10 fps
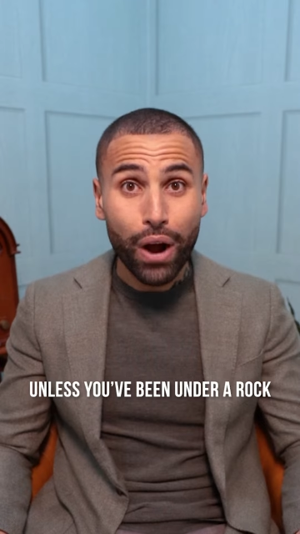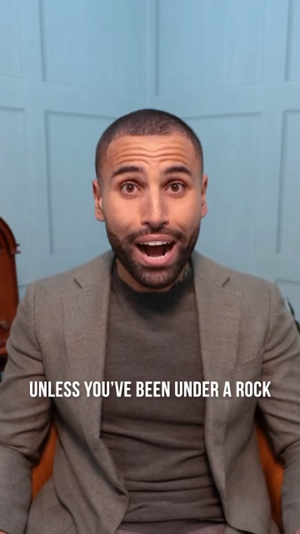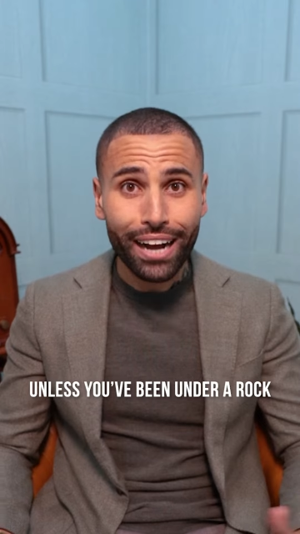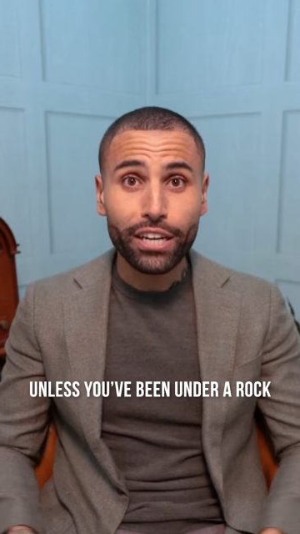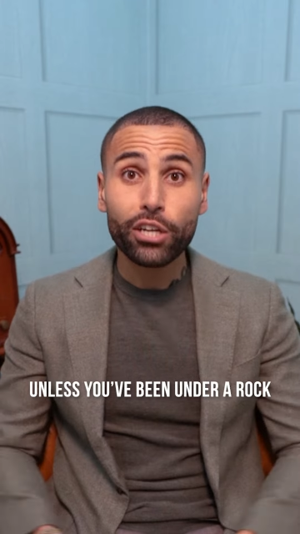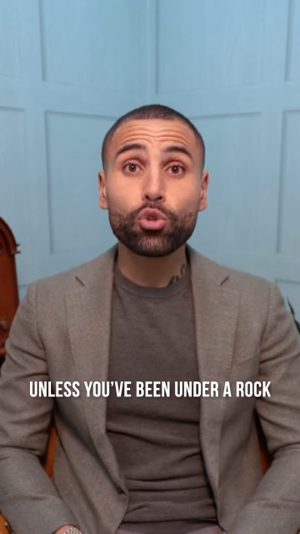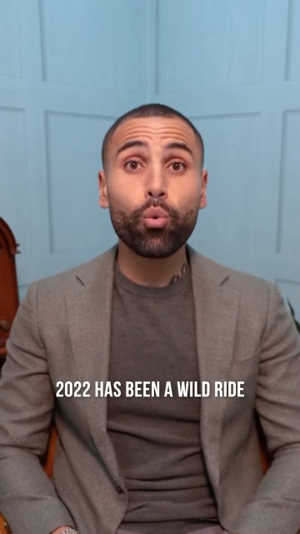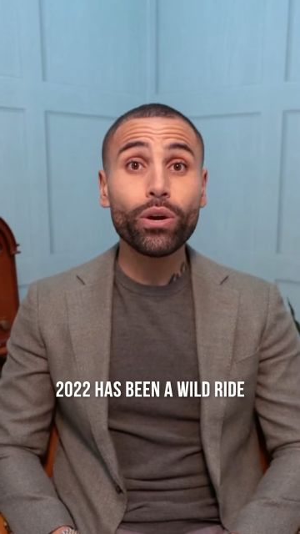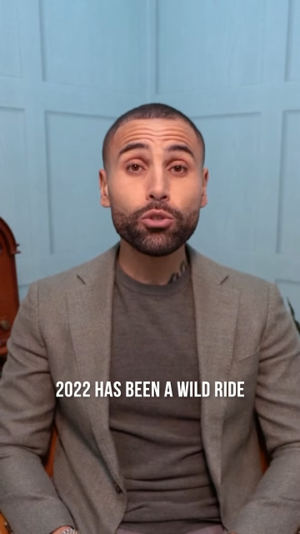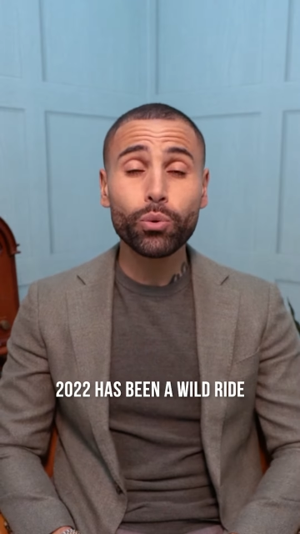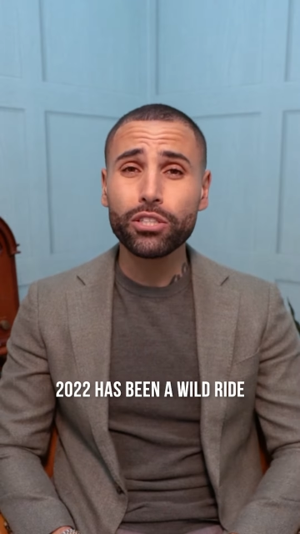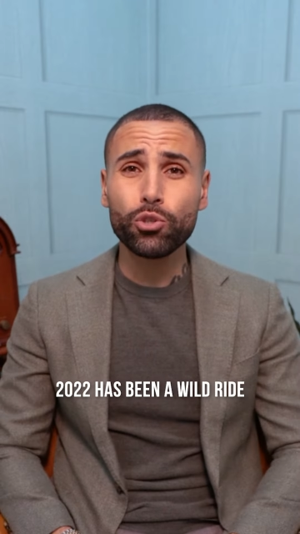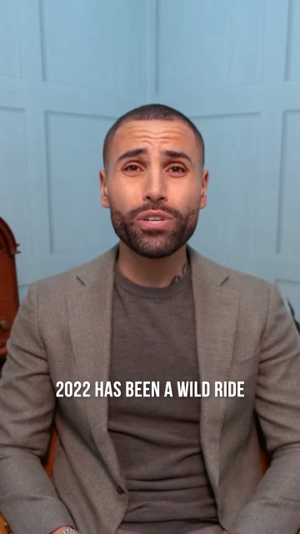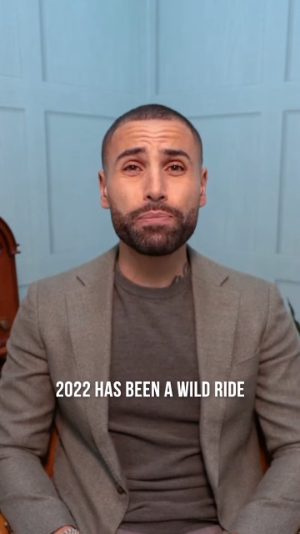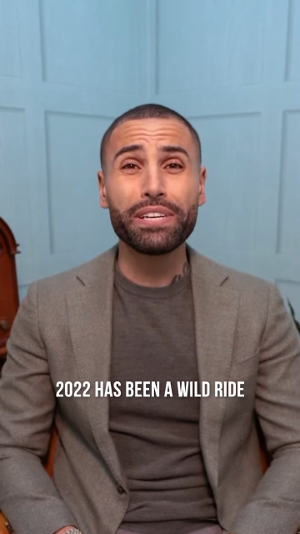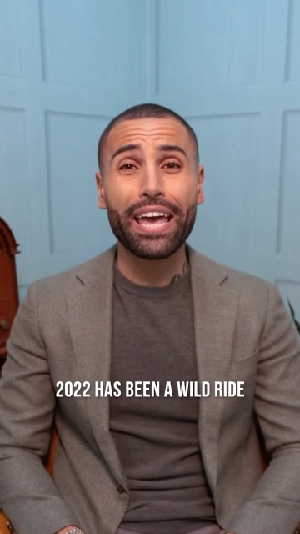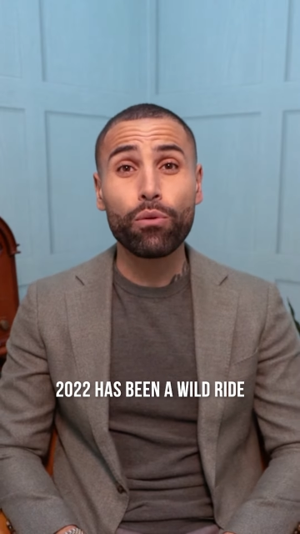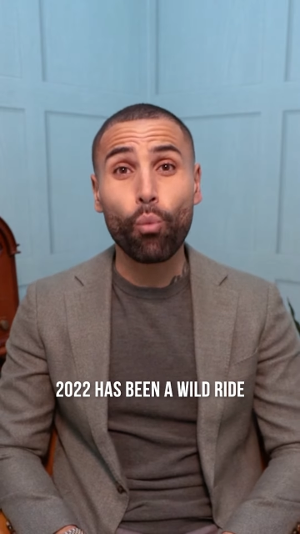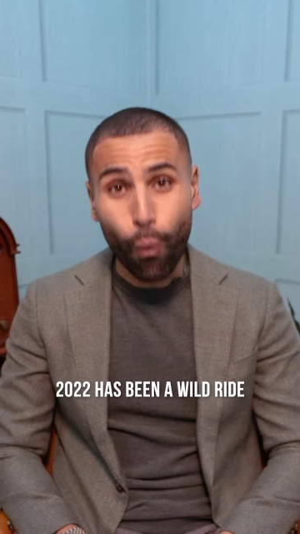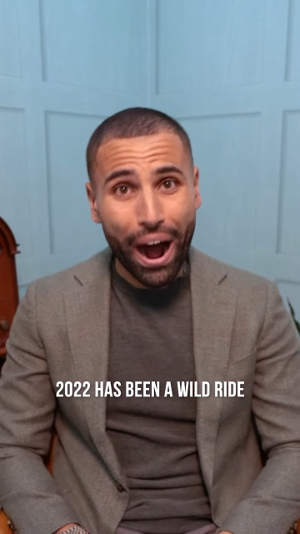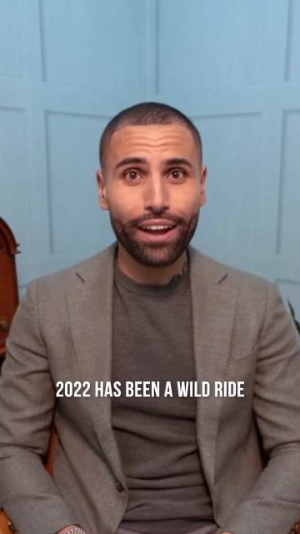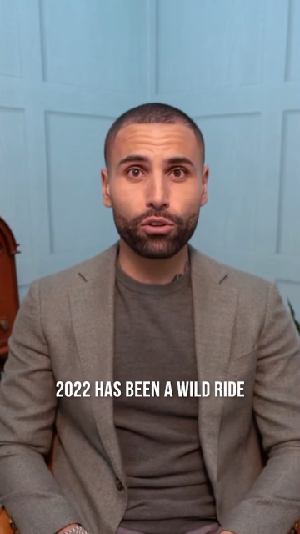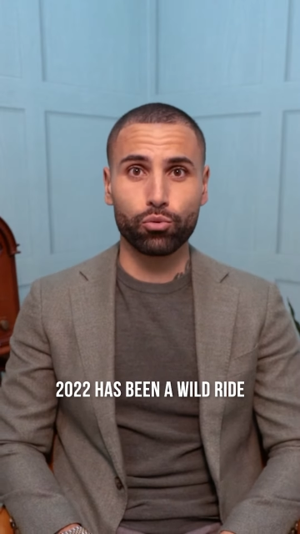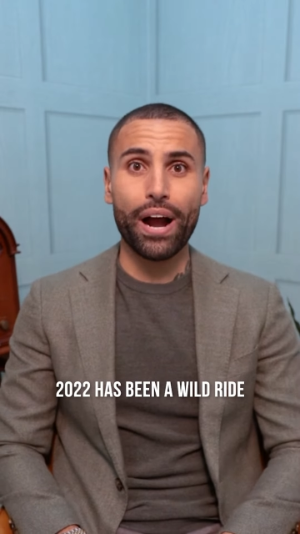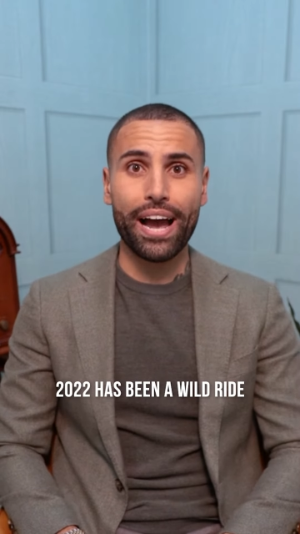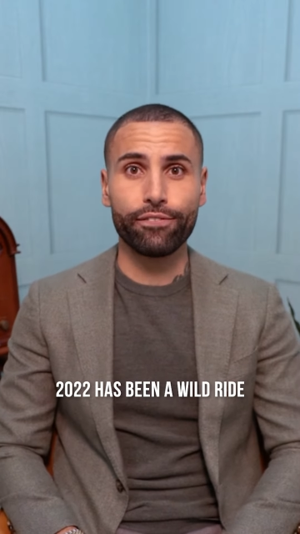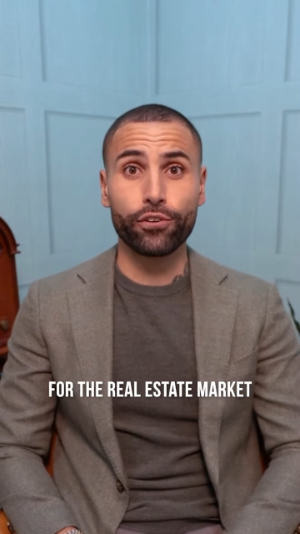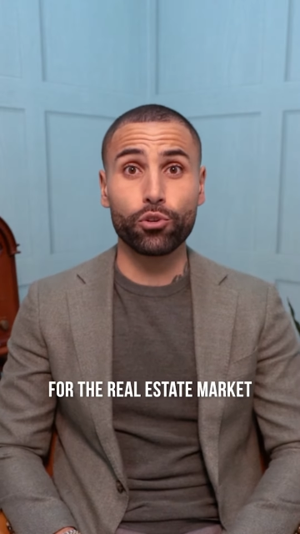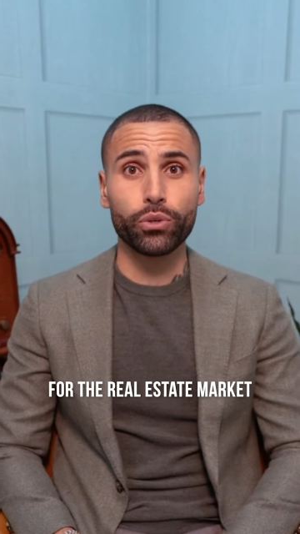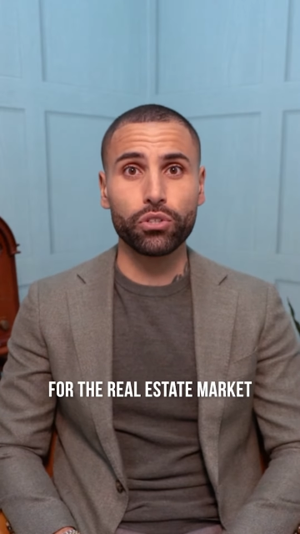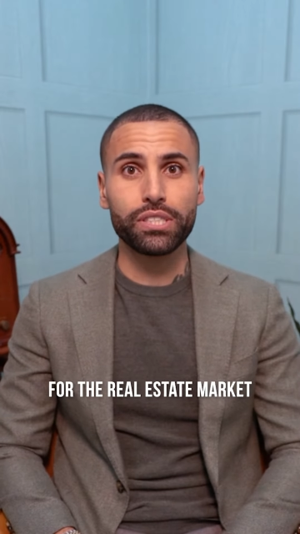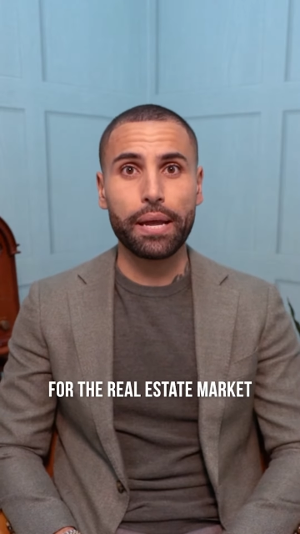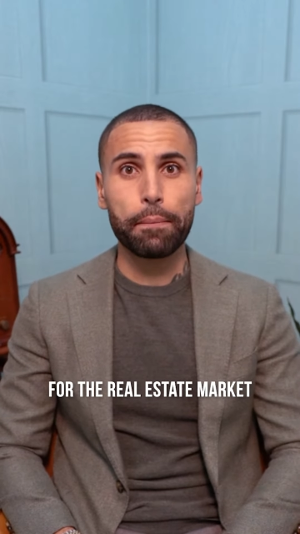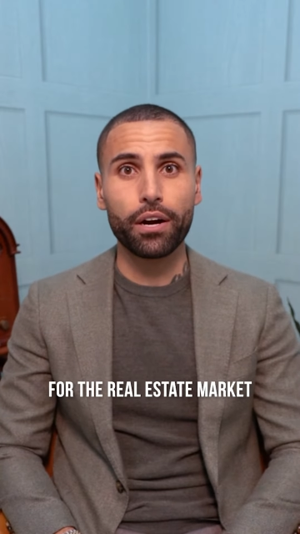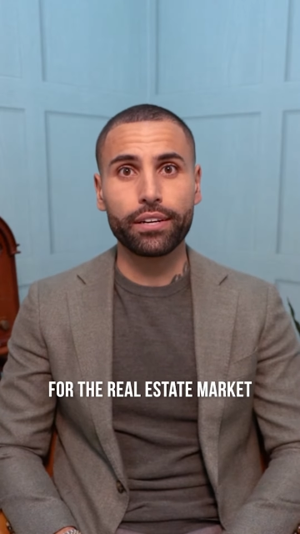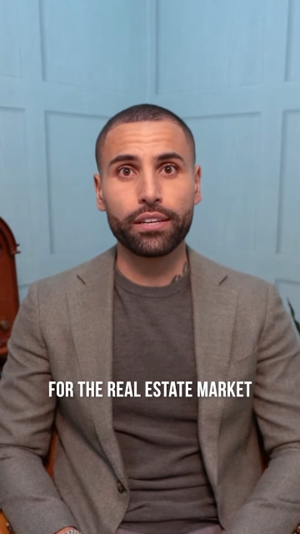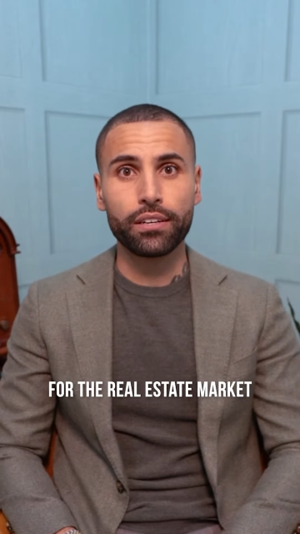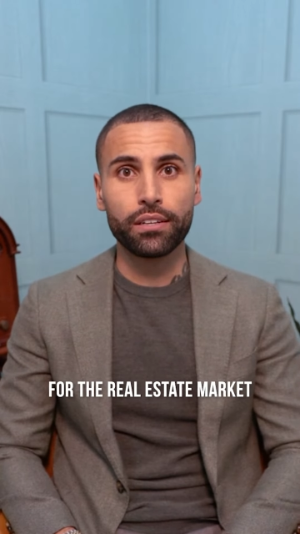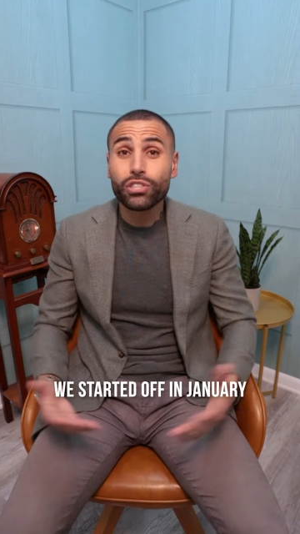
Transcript: rock, 2022 has been a wild ride for the real estate market.